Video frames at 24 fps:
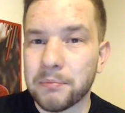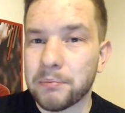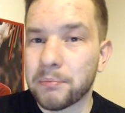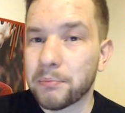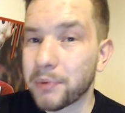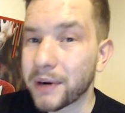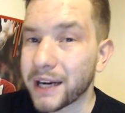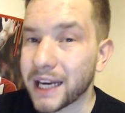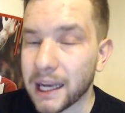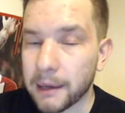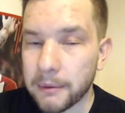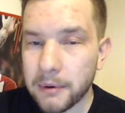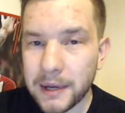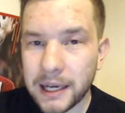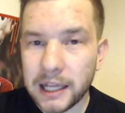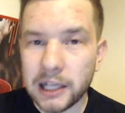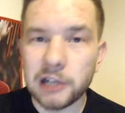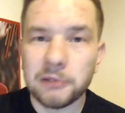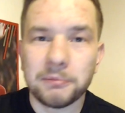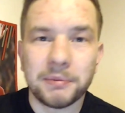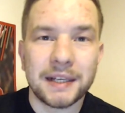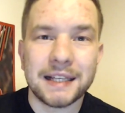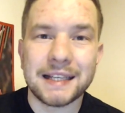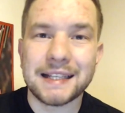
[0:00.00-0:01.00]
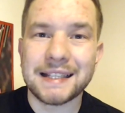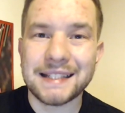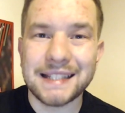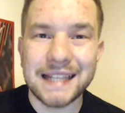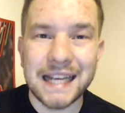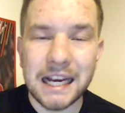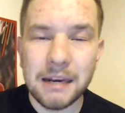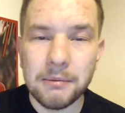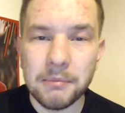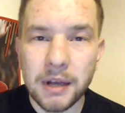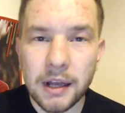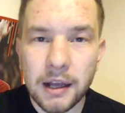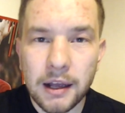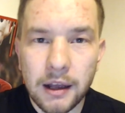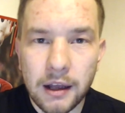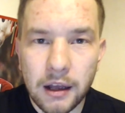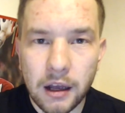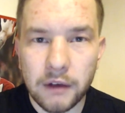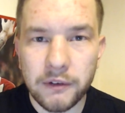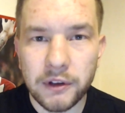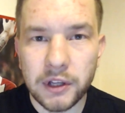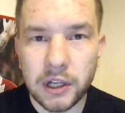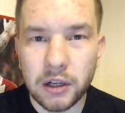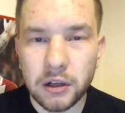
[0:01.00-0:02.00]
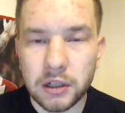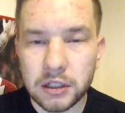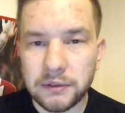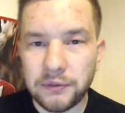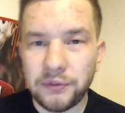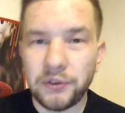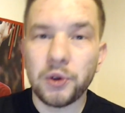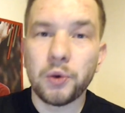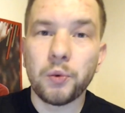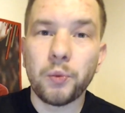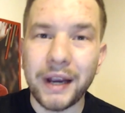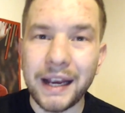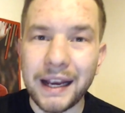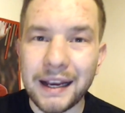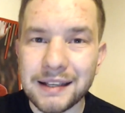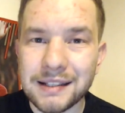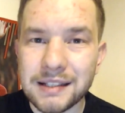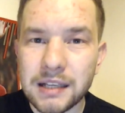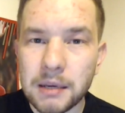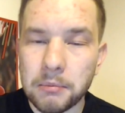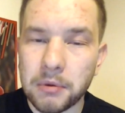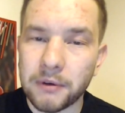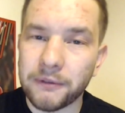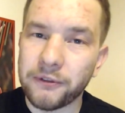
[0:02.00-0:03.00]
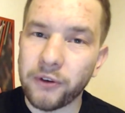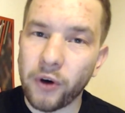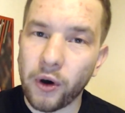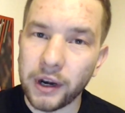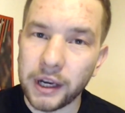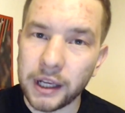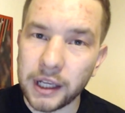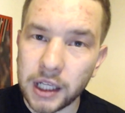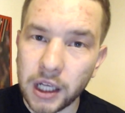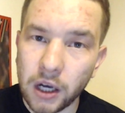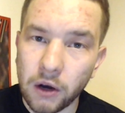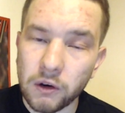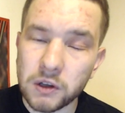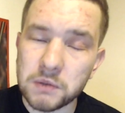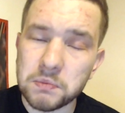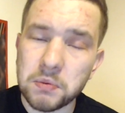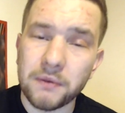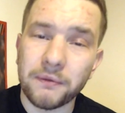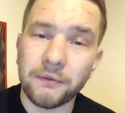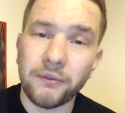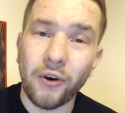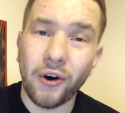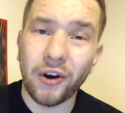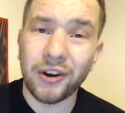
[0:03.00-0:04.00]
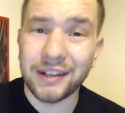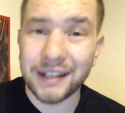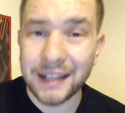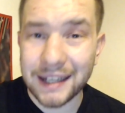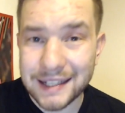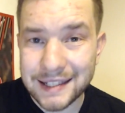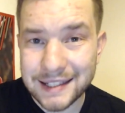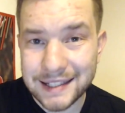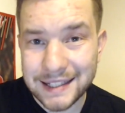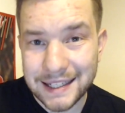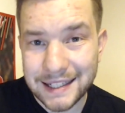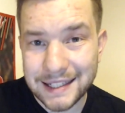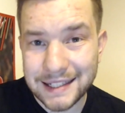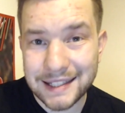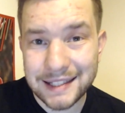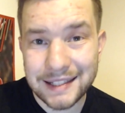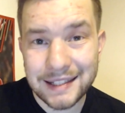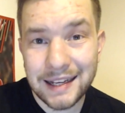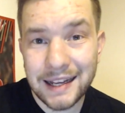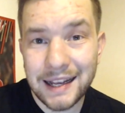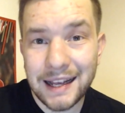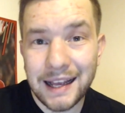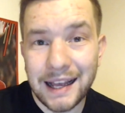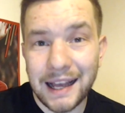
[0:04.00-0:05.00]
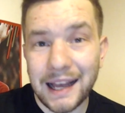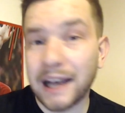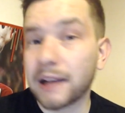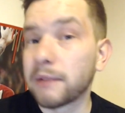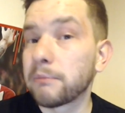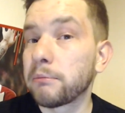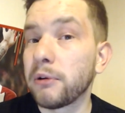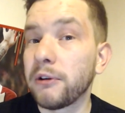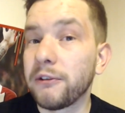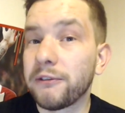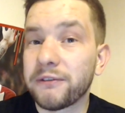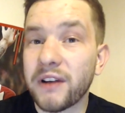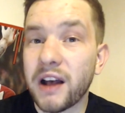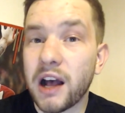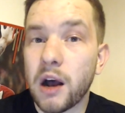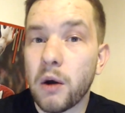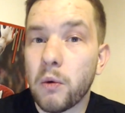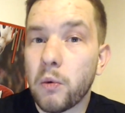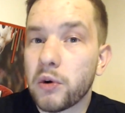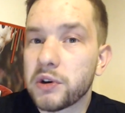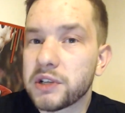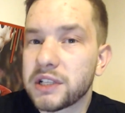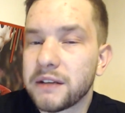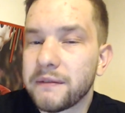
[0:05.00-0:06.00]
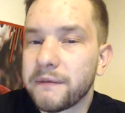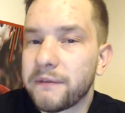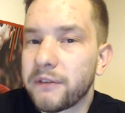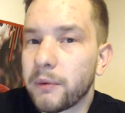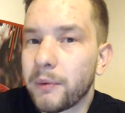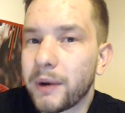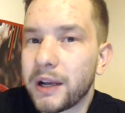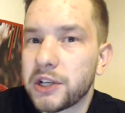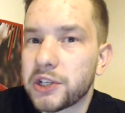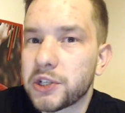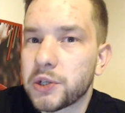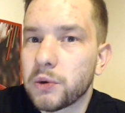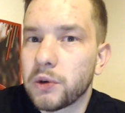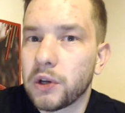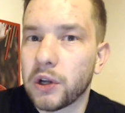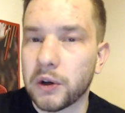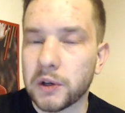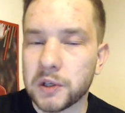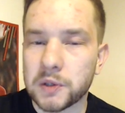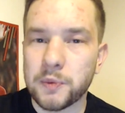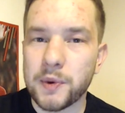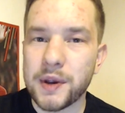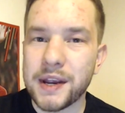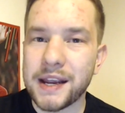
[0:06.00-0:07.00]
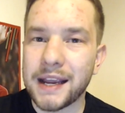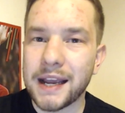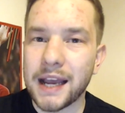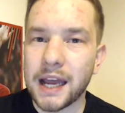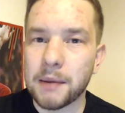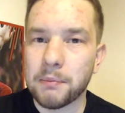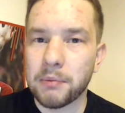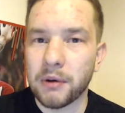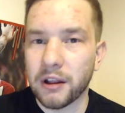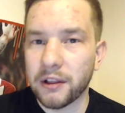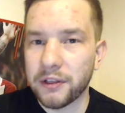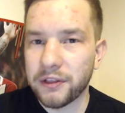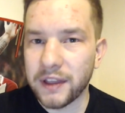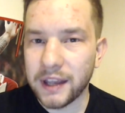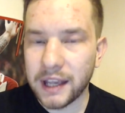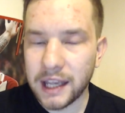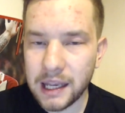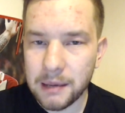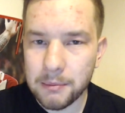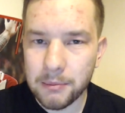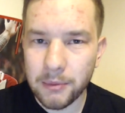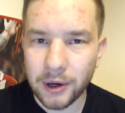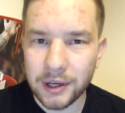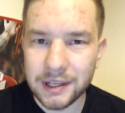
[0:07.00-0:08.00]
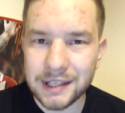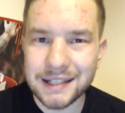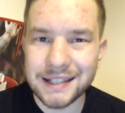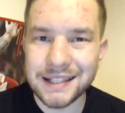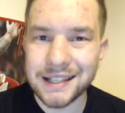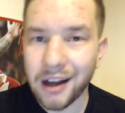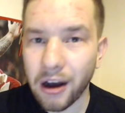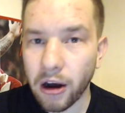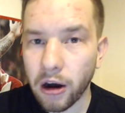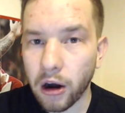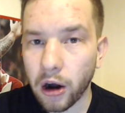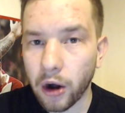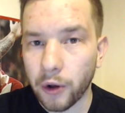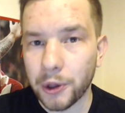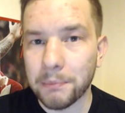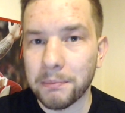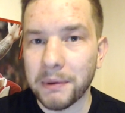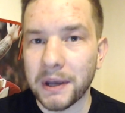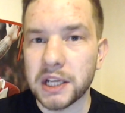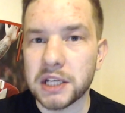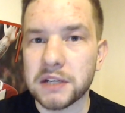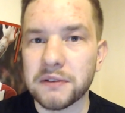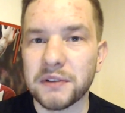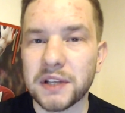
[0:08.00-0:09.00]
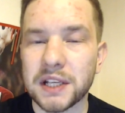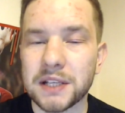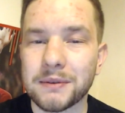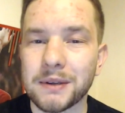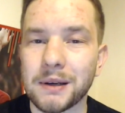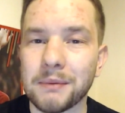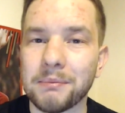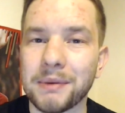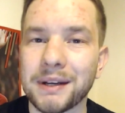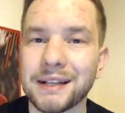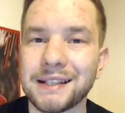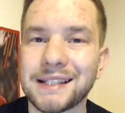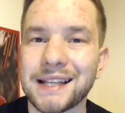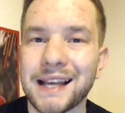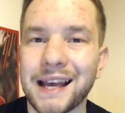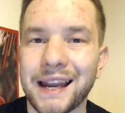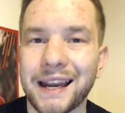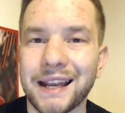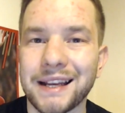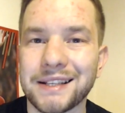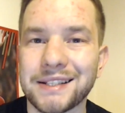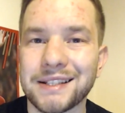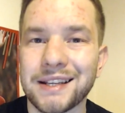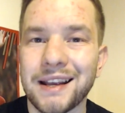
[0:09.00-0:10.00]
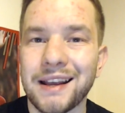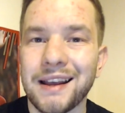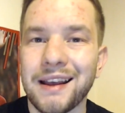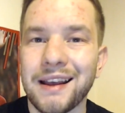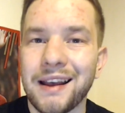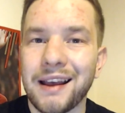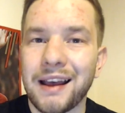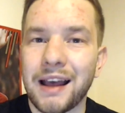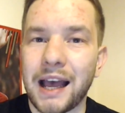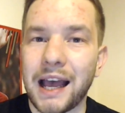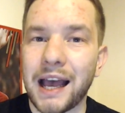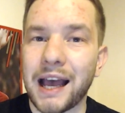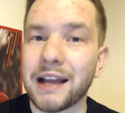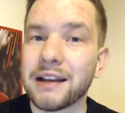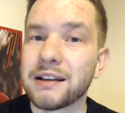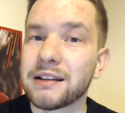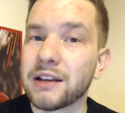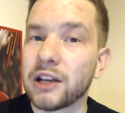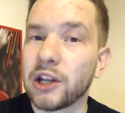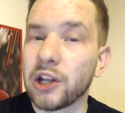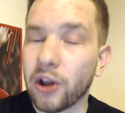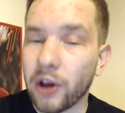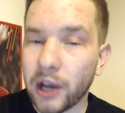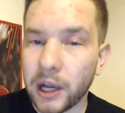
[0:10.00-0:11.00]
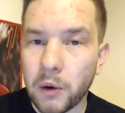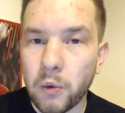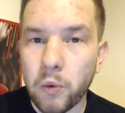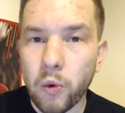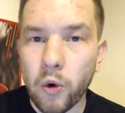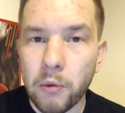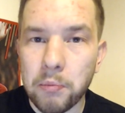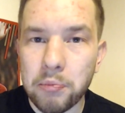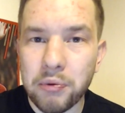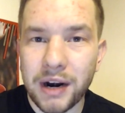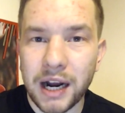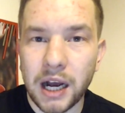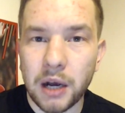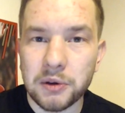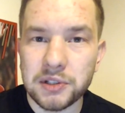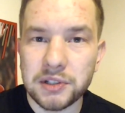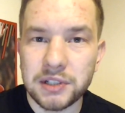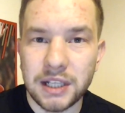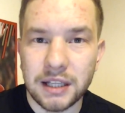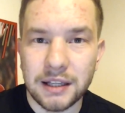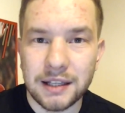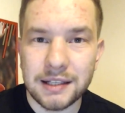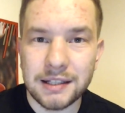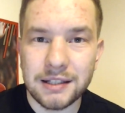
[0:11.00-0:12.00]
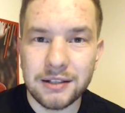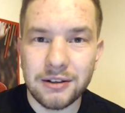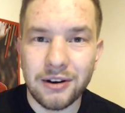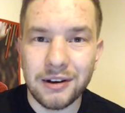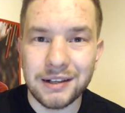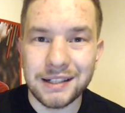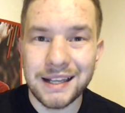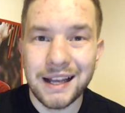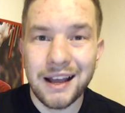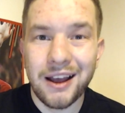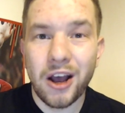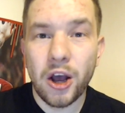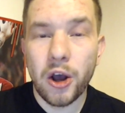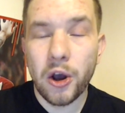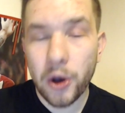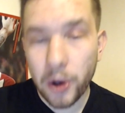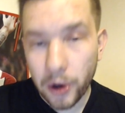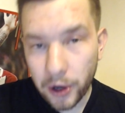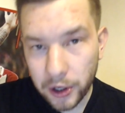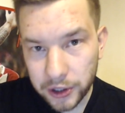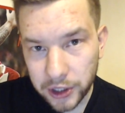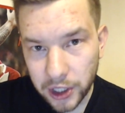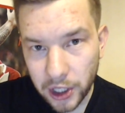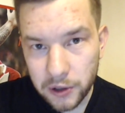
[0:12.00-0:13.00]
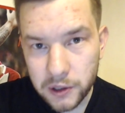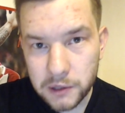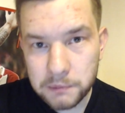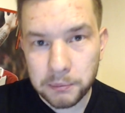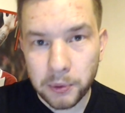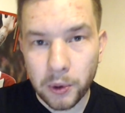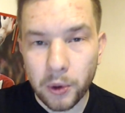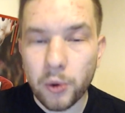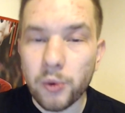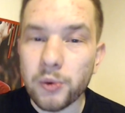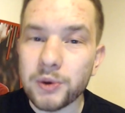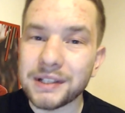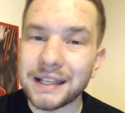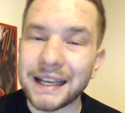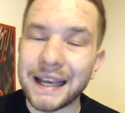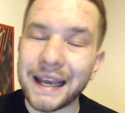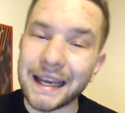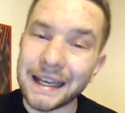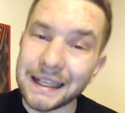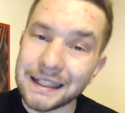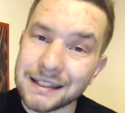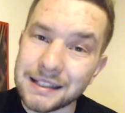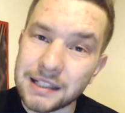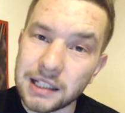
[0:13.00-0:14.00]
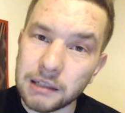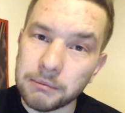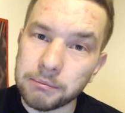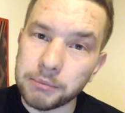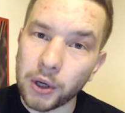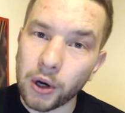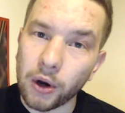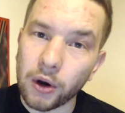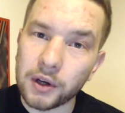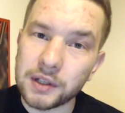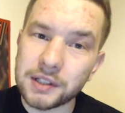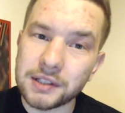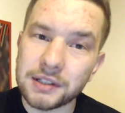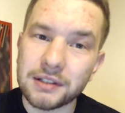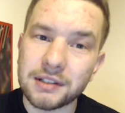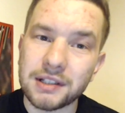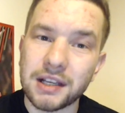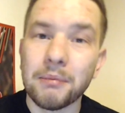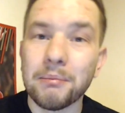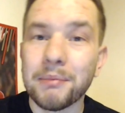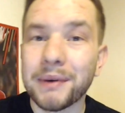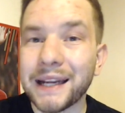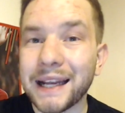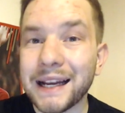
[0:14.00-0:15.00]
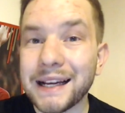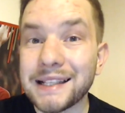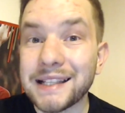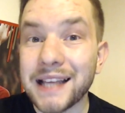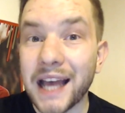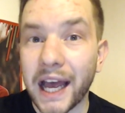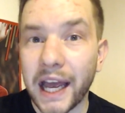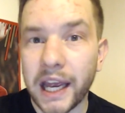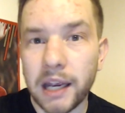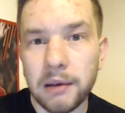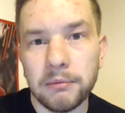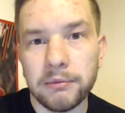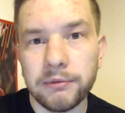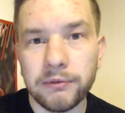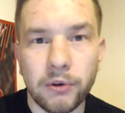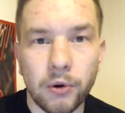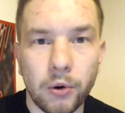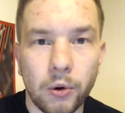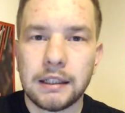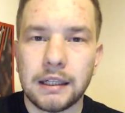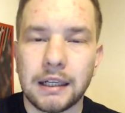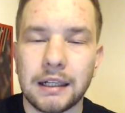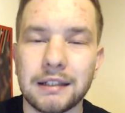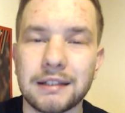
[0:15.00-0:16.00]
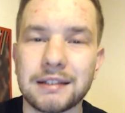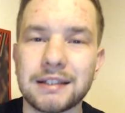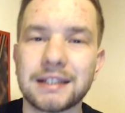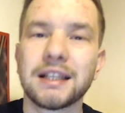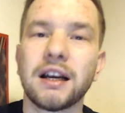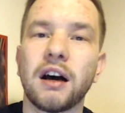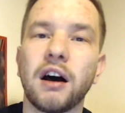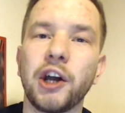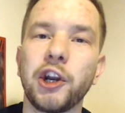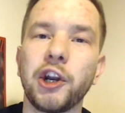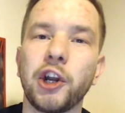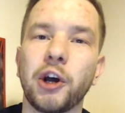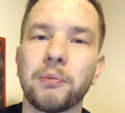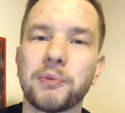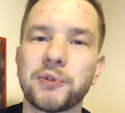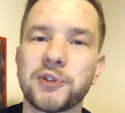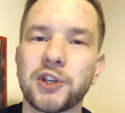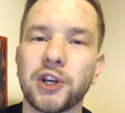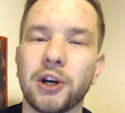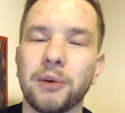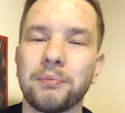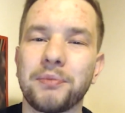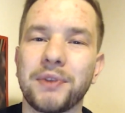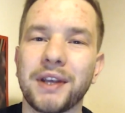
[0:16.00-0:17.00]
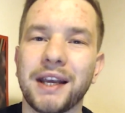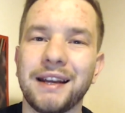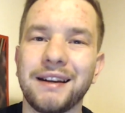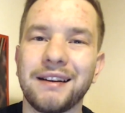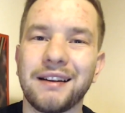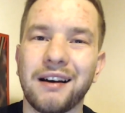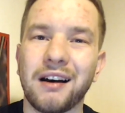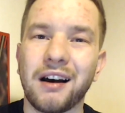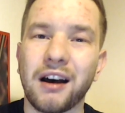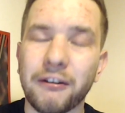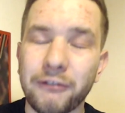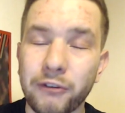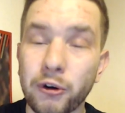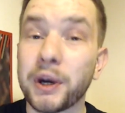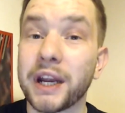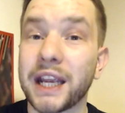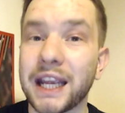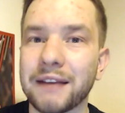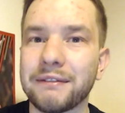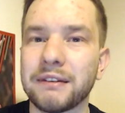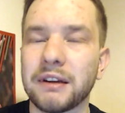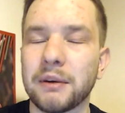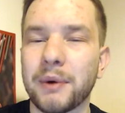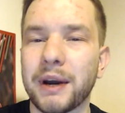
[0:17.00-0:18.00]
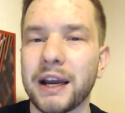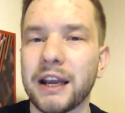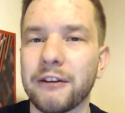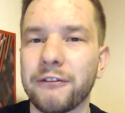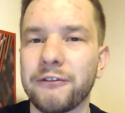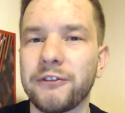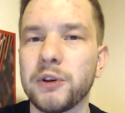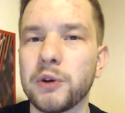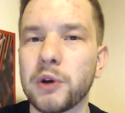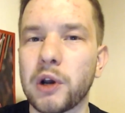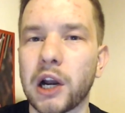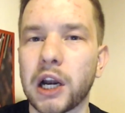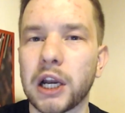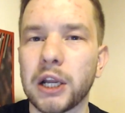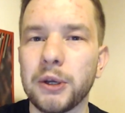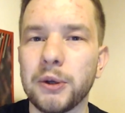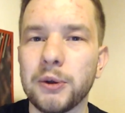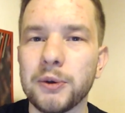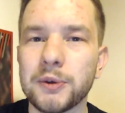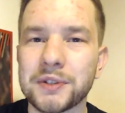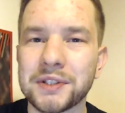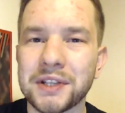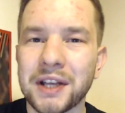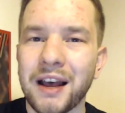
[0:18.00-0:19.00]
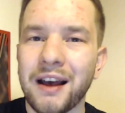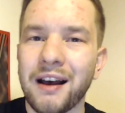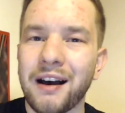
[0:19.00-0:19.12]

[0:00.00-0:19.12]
bringing up a little bit of steam over the last few weeks, providing goals, providing assists, and Buffal was influential last weekend, but I think he might start on the bench for this one. But Tadic, and like Ward-Prowse on the other side, hook those balls into the box, somebody to aim for. And starting up top then, I've already given away a few clues.